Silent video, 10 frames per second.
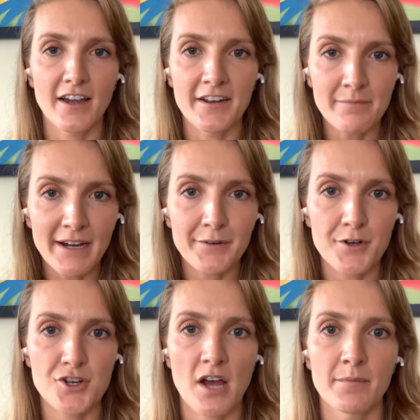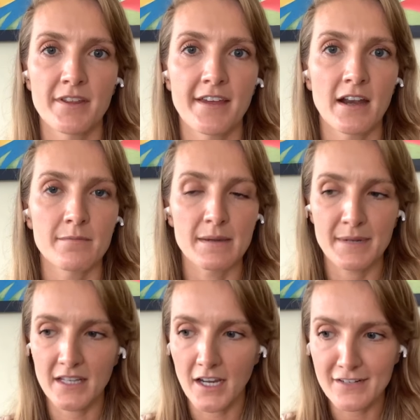lot of micro trauma there,
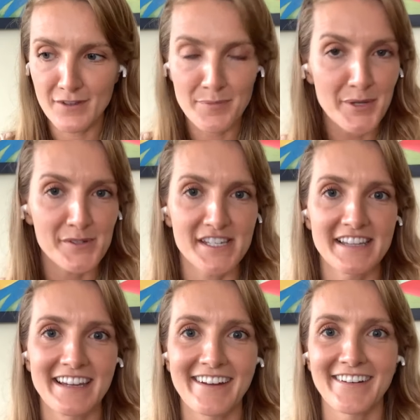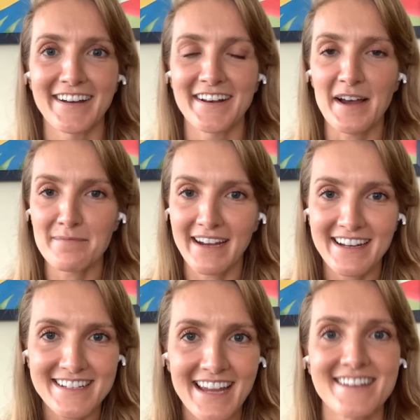maybe a lot of abuse in the area, not paying
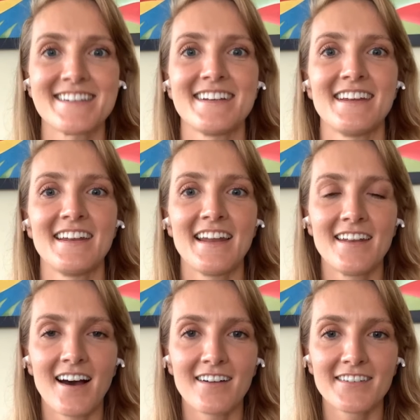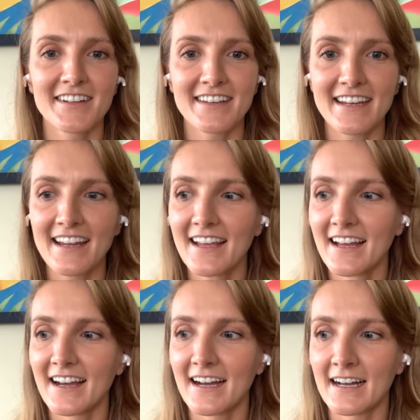attention, not really,
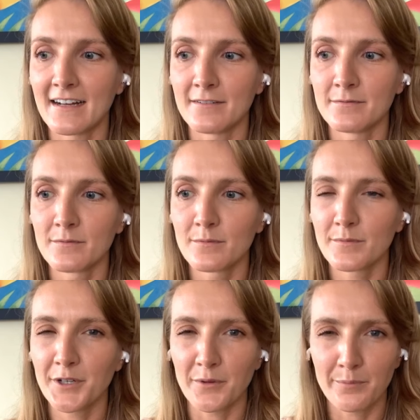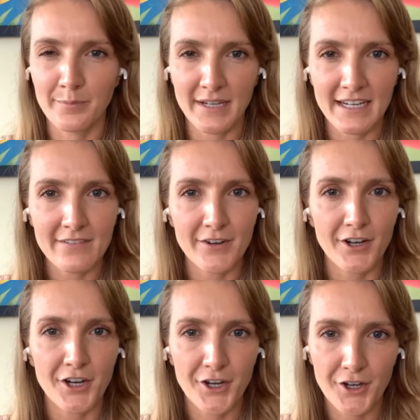being
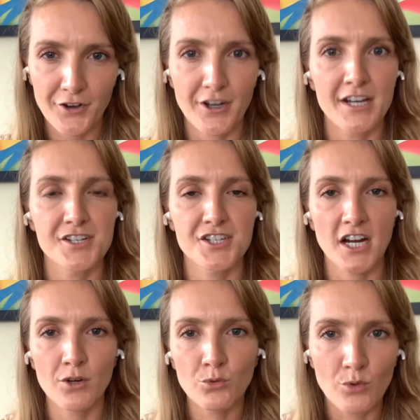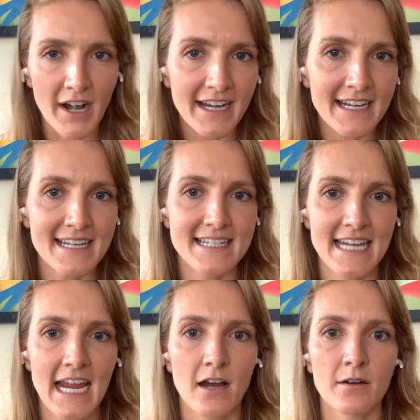very curious, just kind of running it
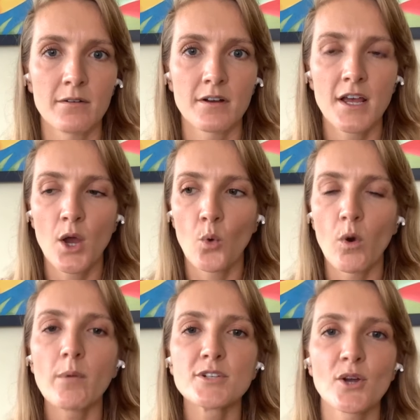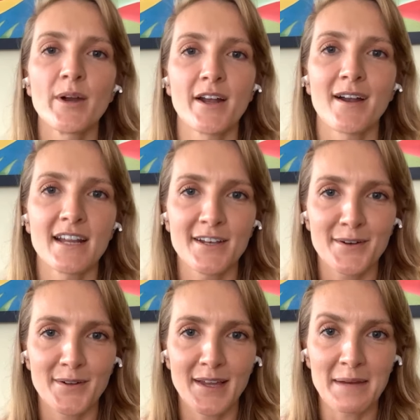down. What was going on in
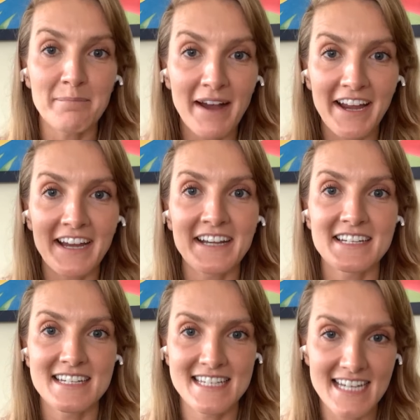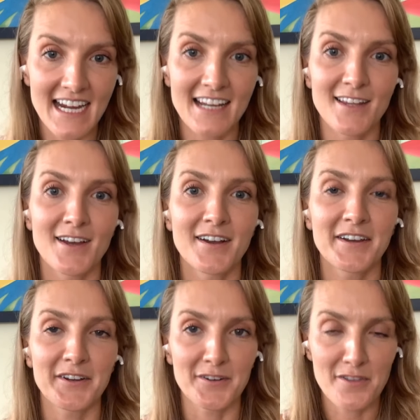your like mind,
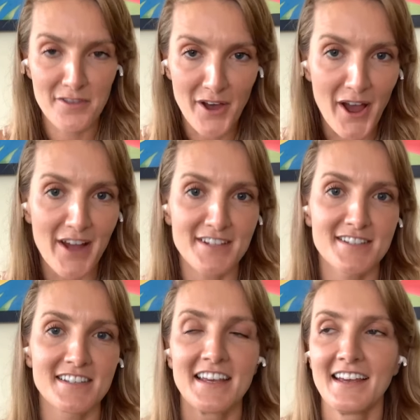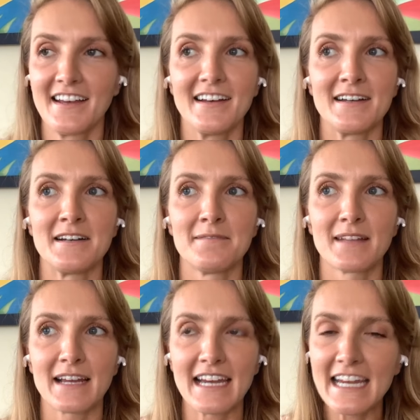dialogue, your thoughts,
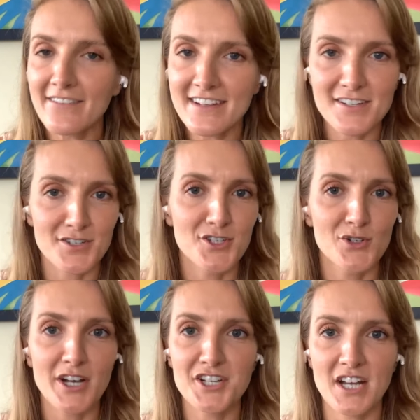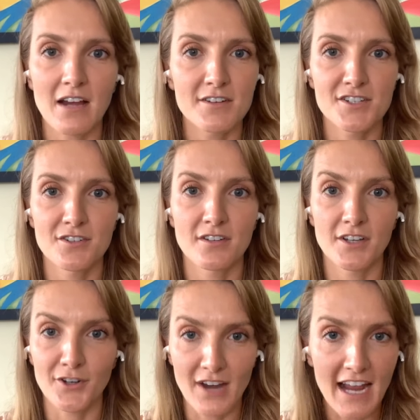like even just stretch it out to
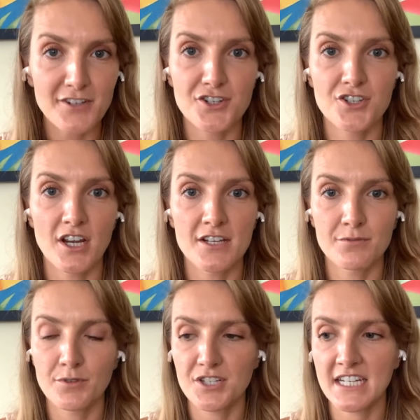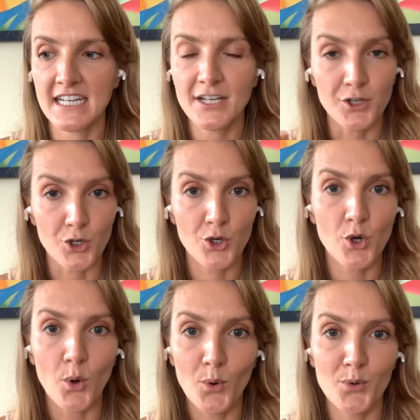your exercise routine, your
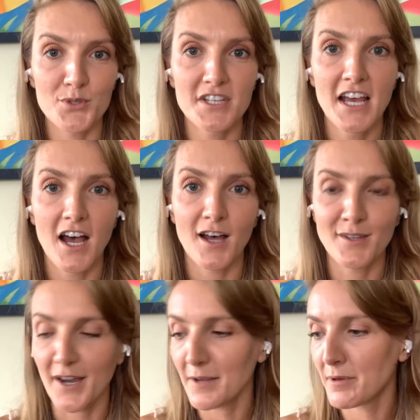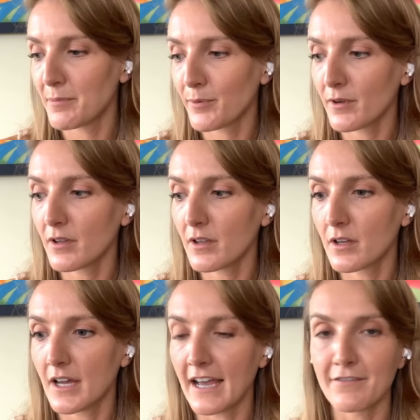goals. A lot of people
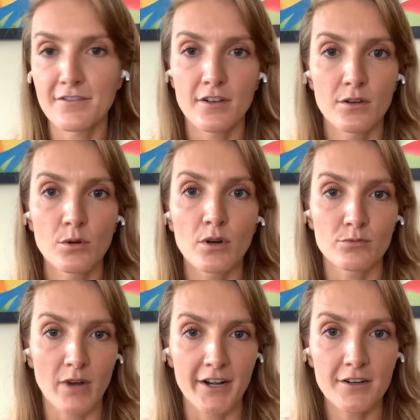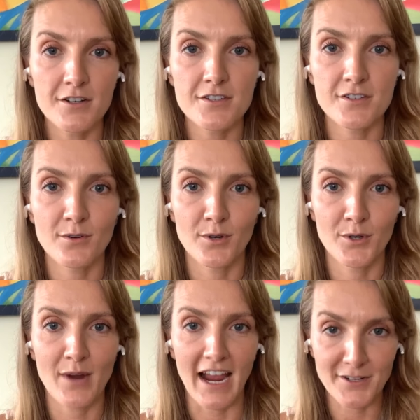who are runners or
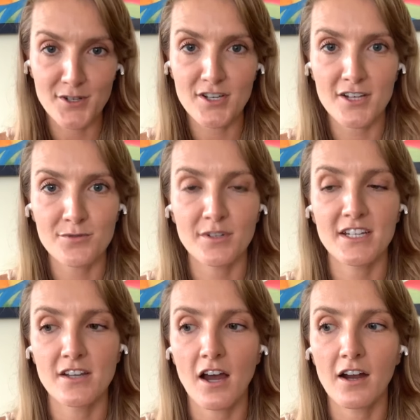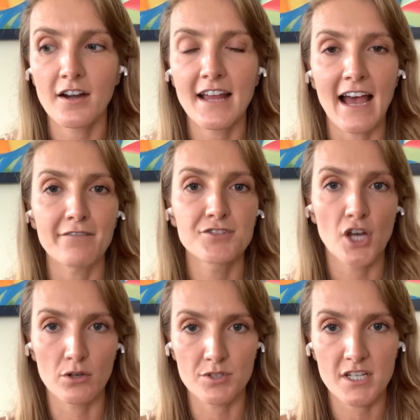who exercise really hard have
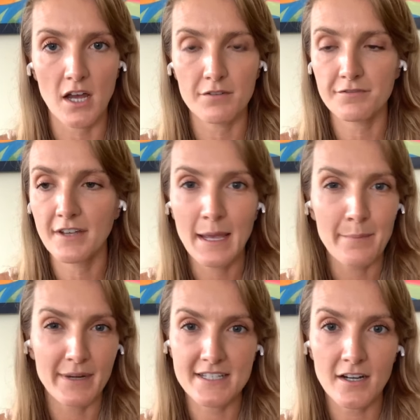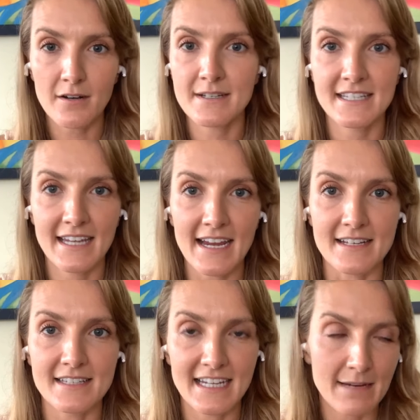toe stuff, but it's not always the
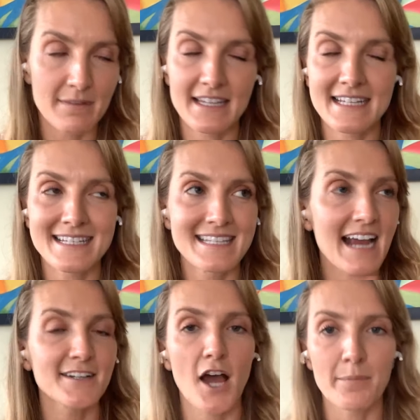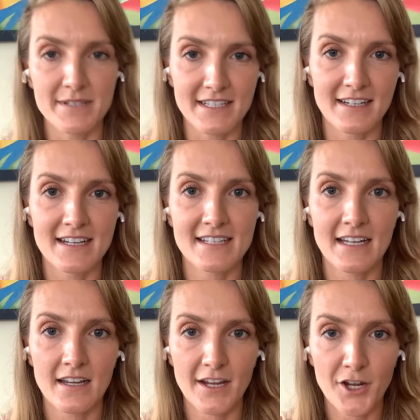case. It can be the exact opposite. It's
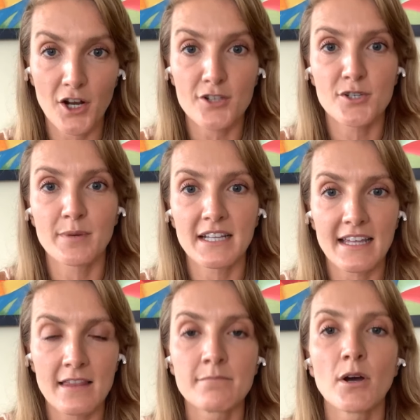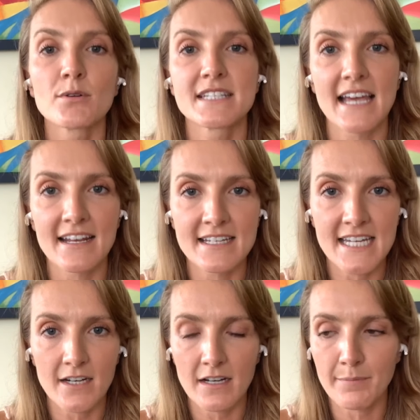like it could also be like the most
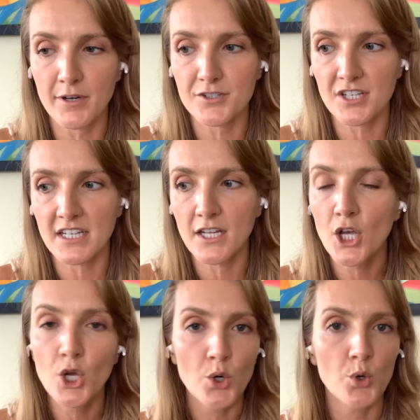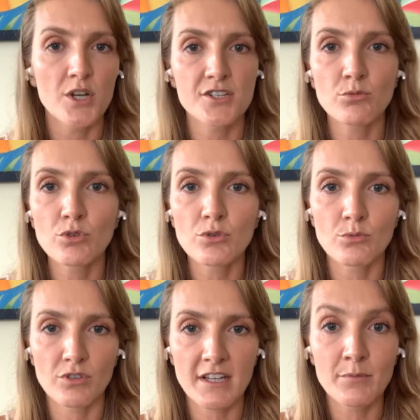sedentary person who doesn't
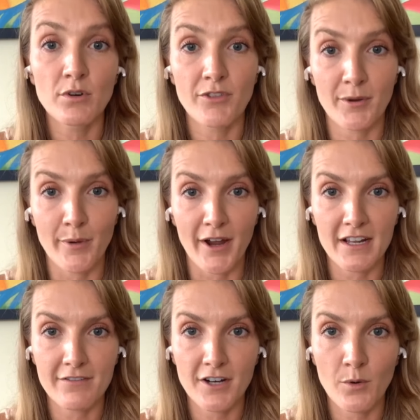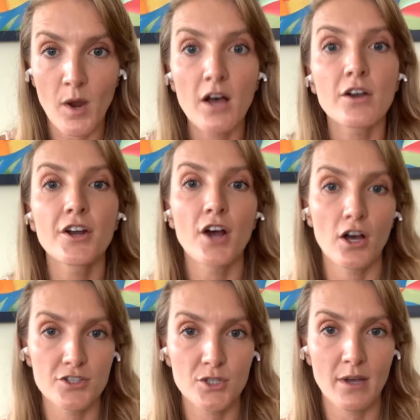really move their body very well could
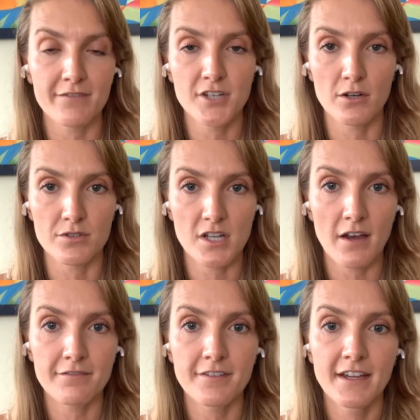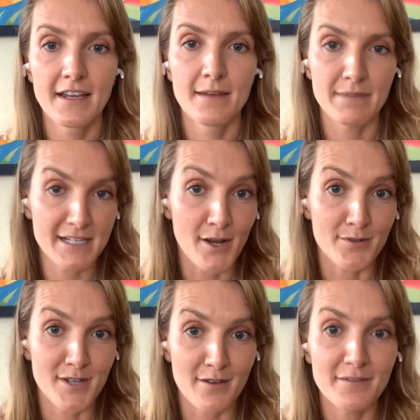also have toe stuff, big toe
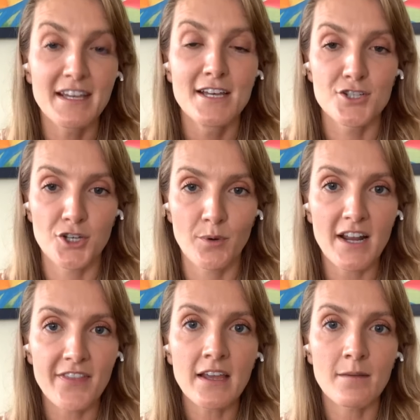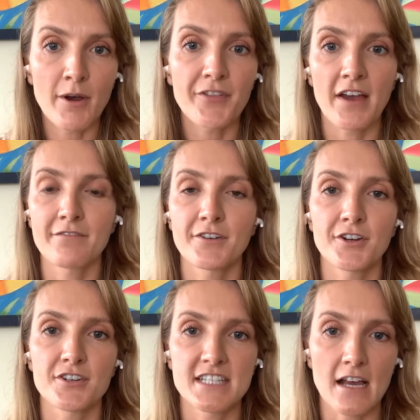stuff. So you want to think about that for
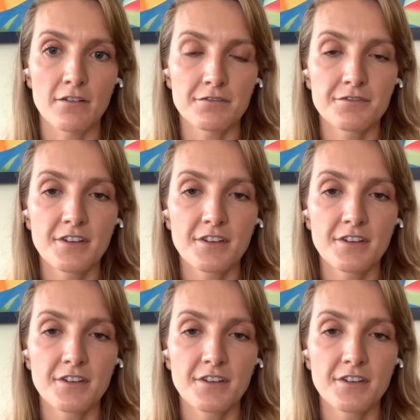yourself.